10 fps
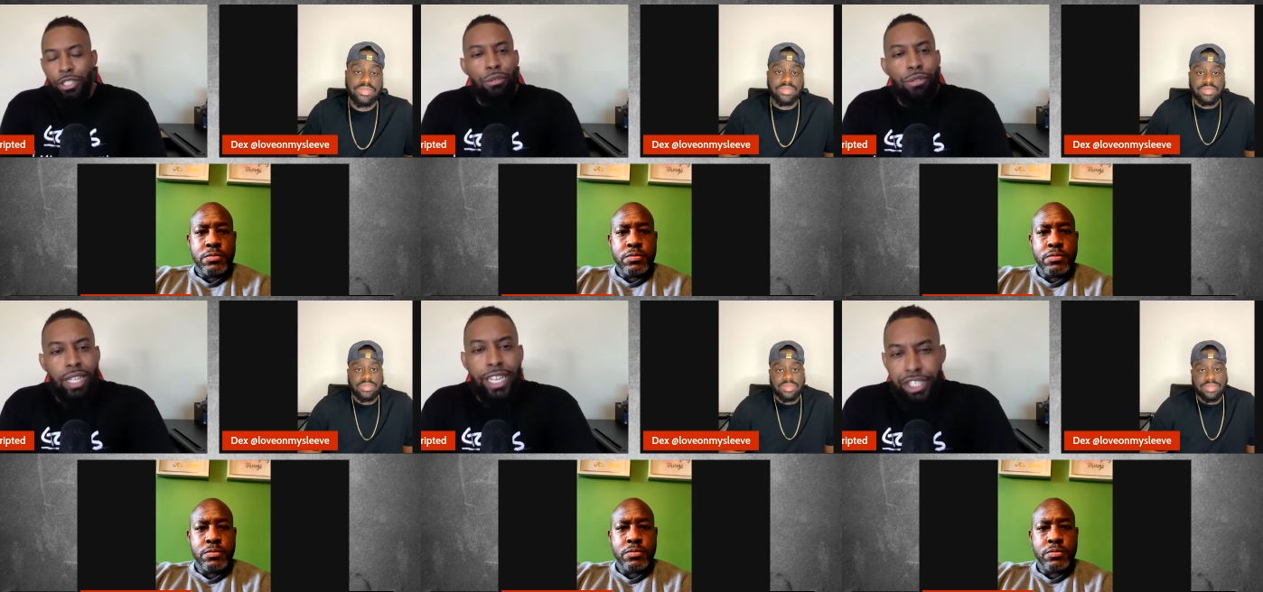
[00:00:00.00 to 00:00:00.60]
Speaker 1: to
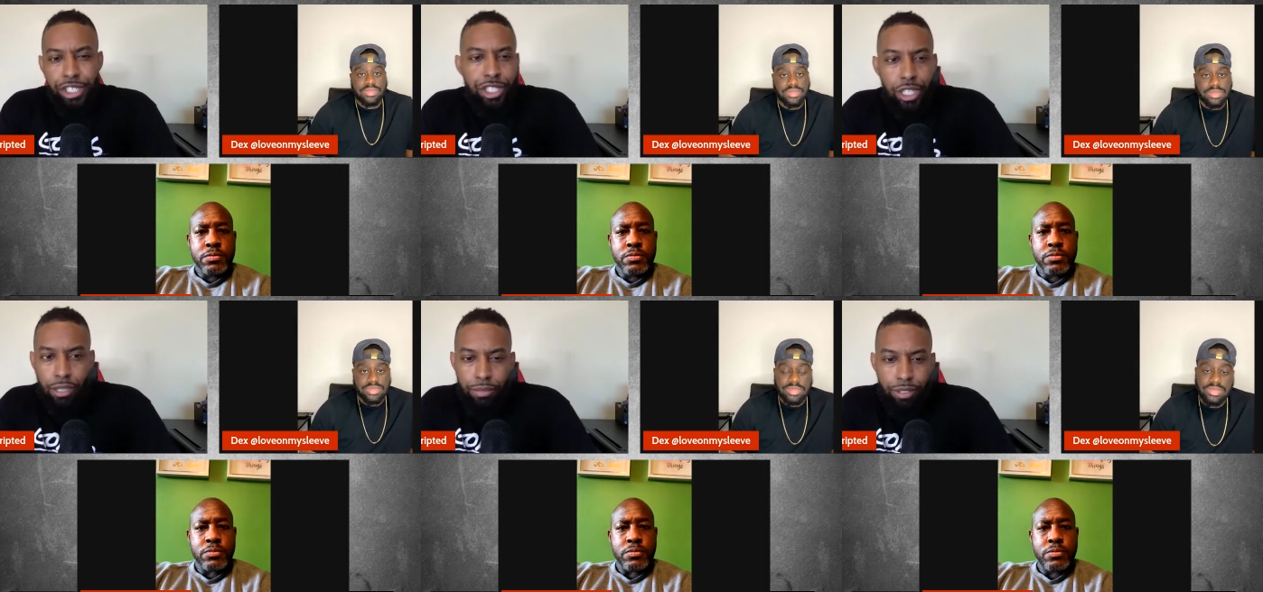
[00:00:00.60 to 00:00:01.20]

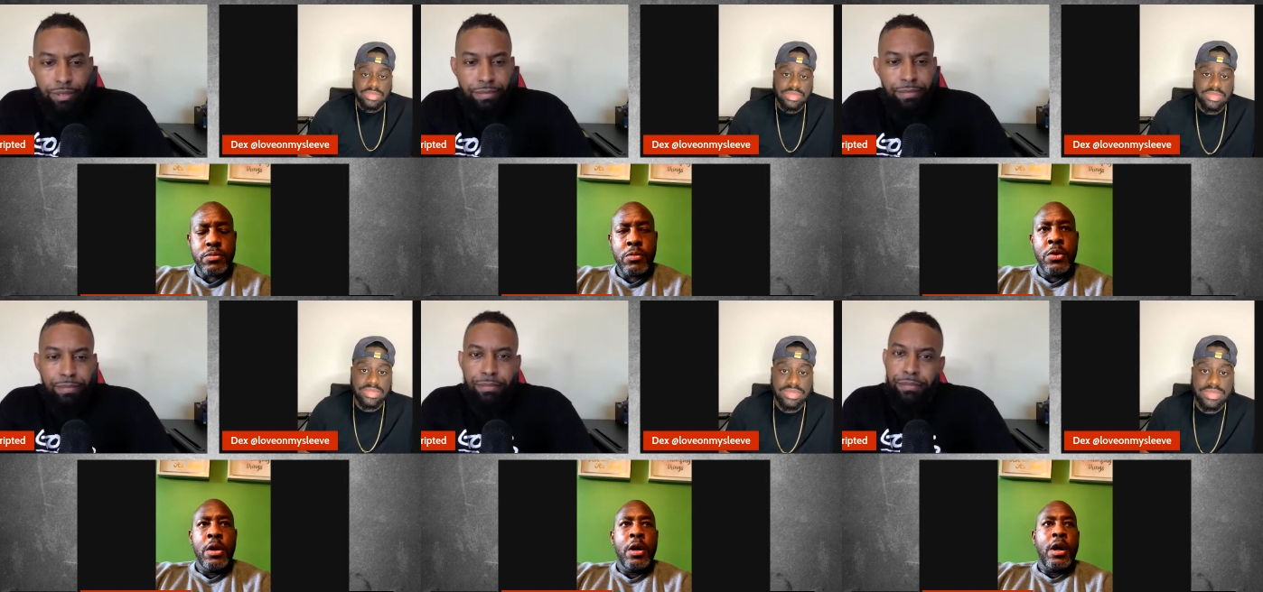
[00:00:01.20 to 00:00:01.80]
relationships?
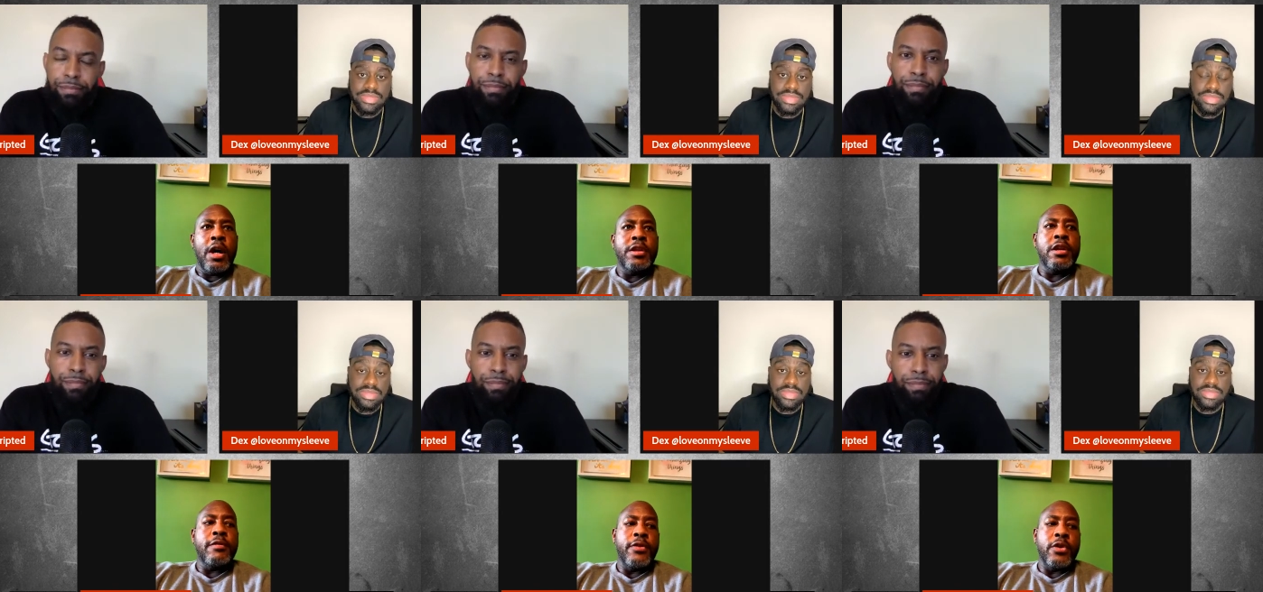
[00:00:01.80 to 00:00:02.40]
Speaker 2: I
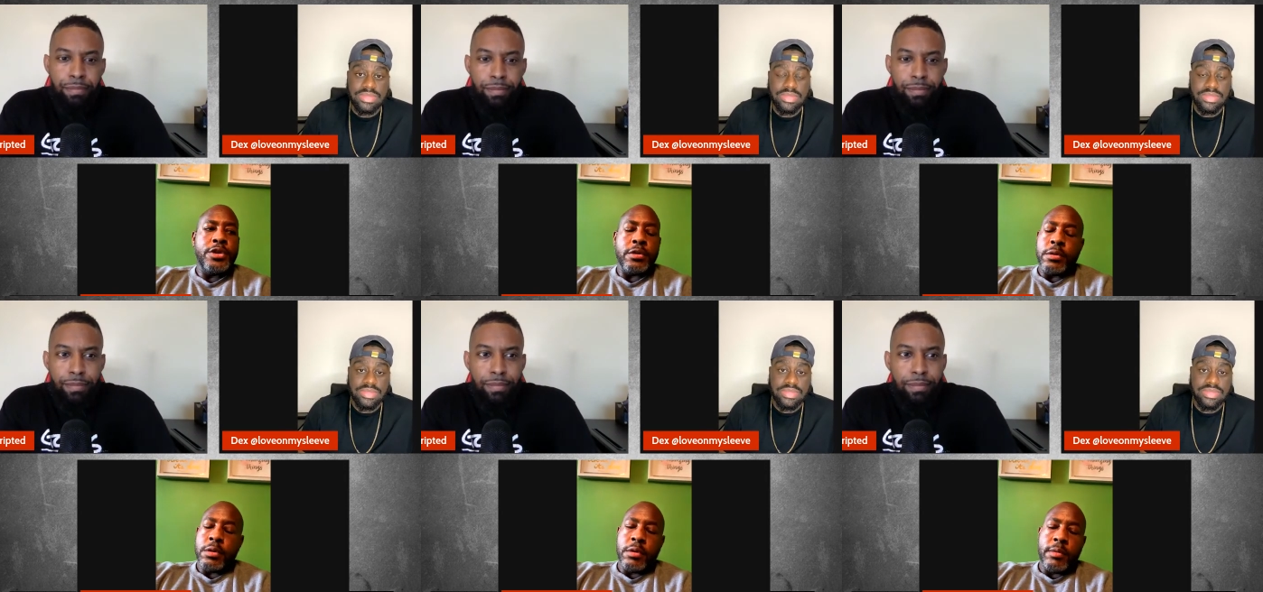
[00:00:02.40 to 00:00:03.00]
think first,
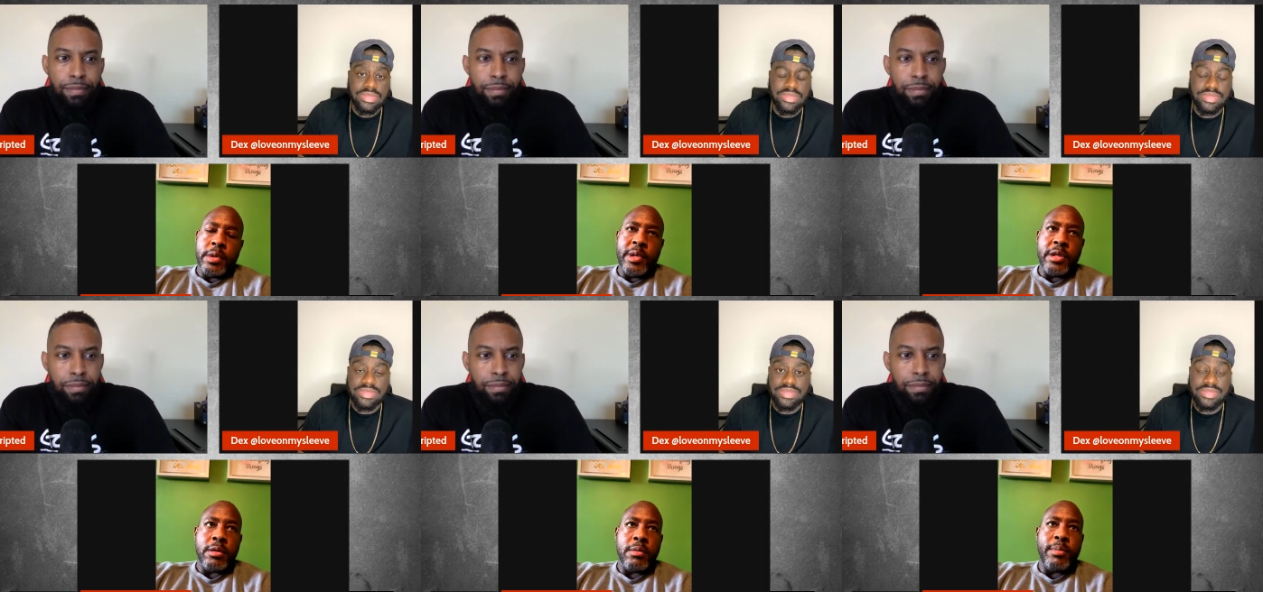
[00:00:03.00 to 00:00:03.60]
um, I mean,
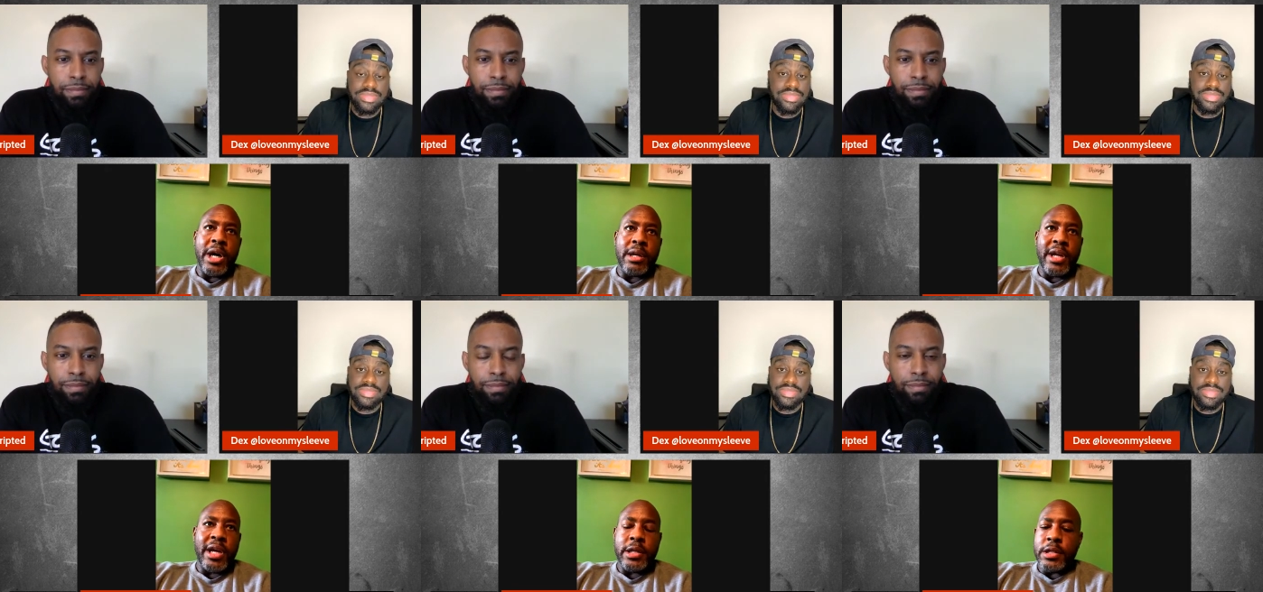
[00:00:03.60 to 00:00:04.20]
the, the bottom
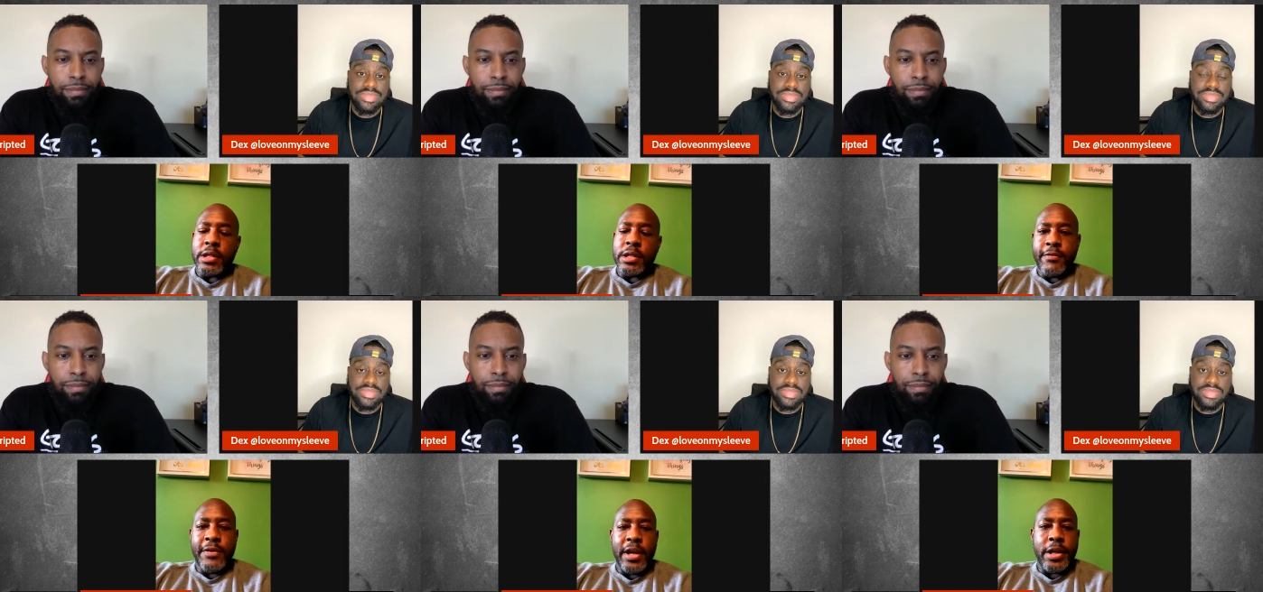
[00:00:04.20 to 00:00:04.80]
line is
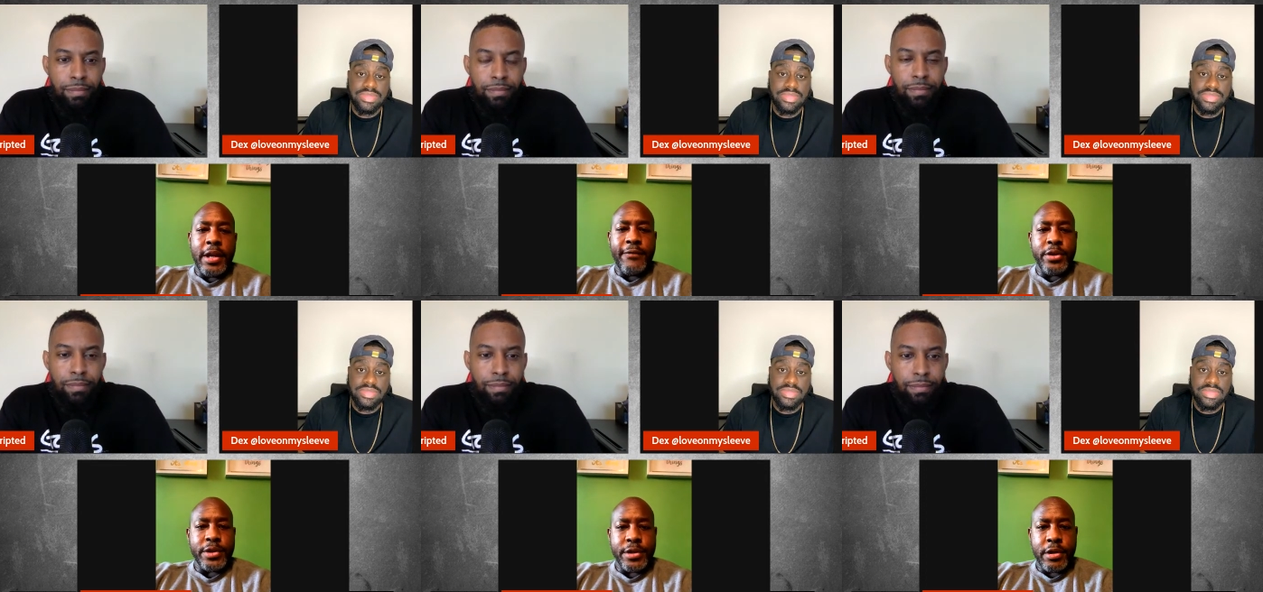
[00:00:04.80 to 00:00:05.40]
finding that for
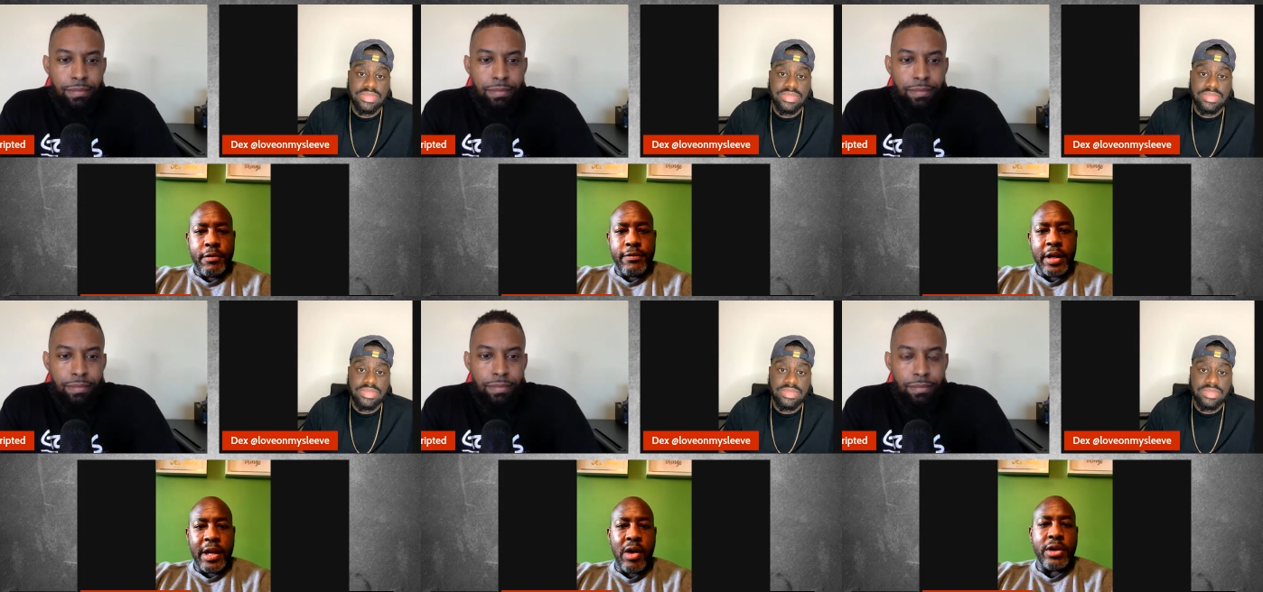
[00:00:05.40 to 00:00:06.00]
yourself.
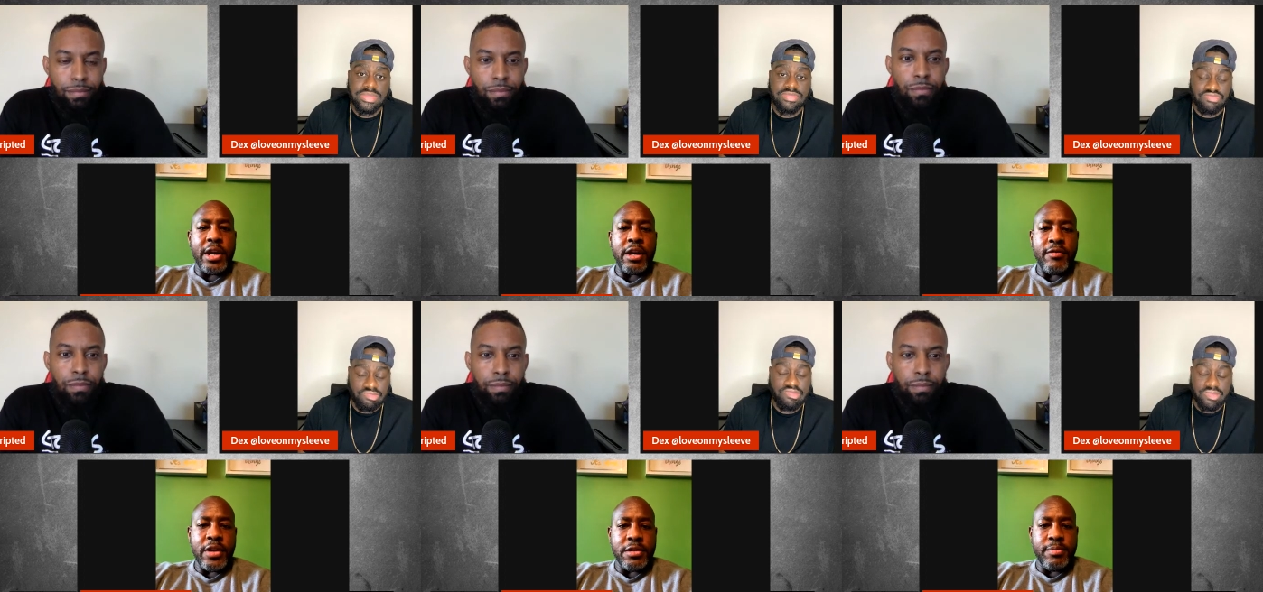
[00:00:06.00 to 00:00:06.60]
Like, how can I
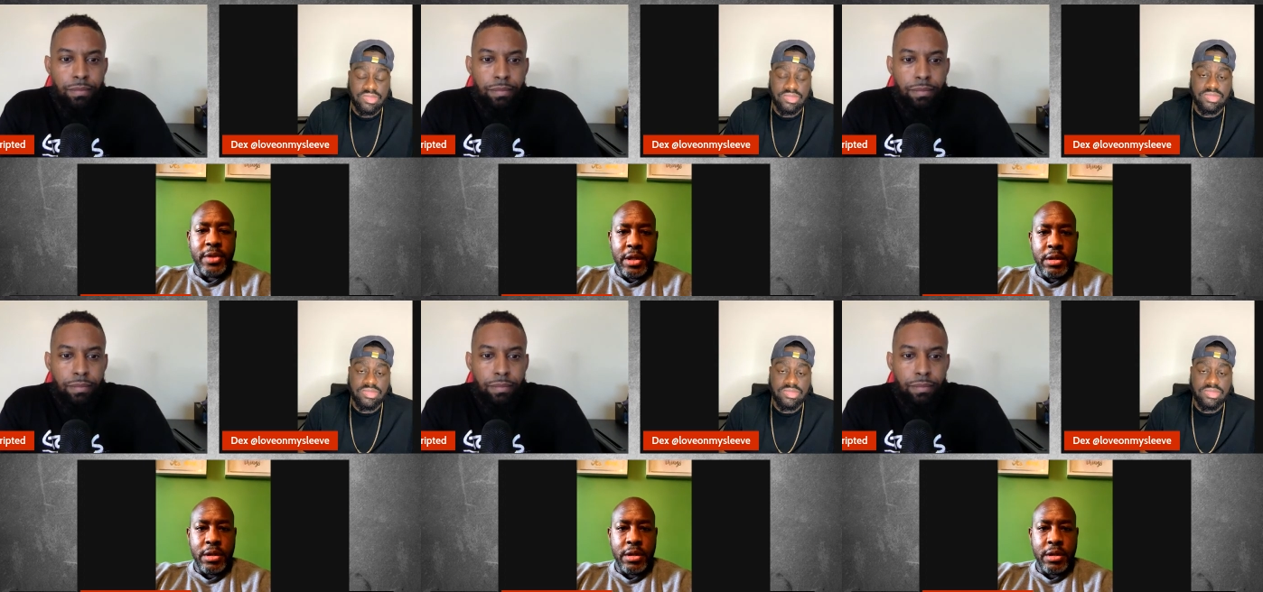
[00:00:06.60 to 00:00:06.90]
give that to me?